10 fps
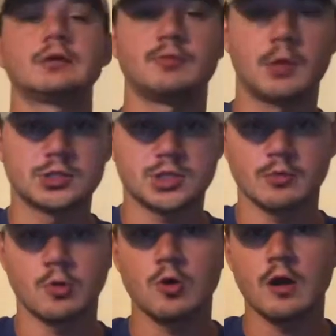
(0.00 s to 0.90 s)
with
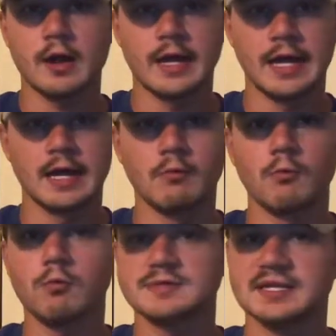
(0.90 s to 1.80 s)
MarchDrumCorps, and
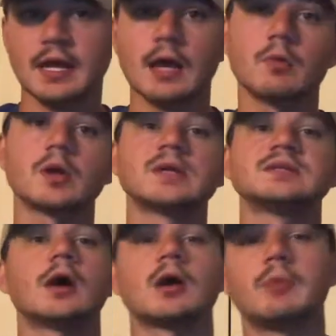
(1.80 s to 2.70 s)
today we're going to
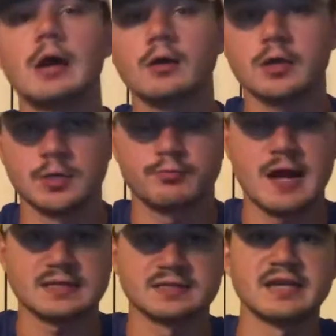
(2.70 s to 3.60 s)
talk about good
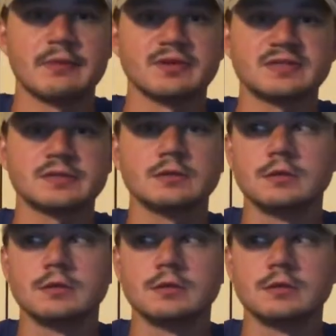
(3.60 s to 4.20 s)
practice habits.